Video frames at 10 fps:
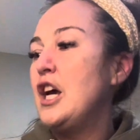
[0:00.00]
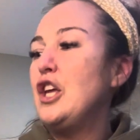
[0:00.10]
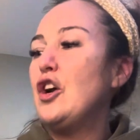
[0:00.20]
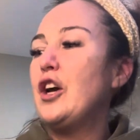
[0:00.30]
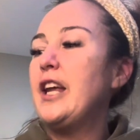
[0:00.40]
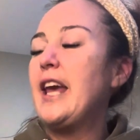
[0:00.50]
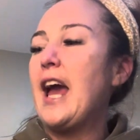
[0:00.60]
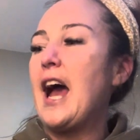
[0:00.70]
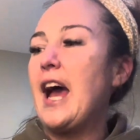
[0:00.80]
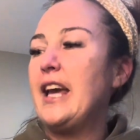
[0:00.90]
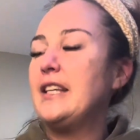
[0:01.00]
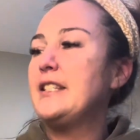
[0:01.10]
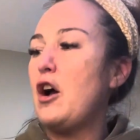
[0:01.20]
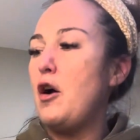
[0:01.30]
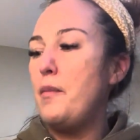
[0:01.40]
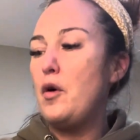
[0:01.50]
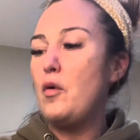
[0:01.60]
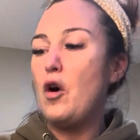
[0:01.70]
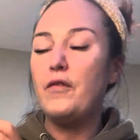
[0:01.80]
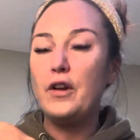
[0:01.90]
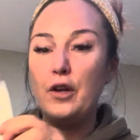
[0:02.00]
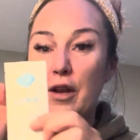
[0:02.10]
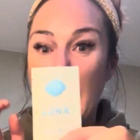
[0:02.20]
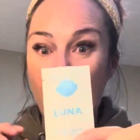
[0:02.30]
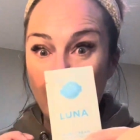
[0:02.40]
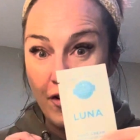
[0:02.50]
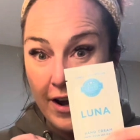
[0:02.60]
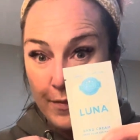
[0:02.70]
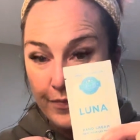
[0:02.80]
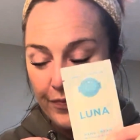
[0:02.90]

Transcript: You're going to get a sample of Luna Hand Cream.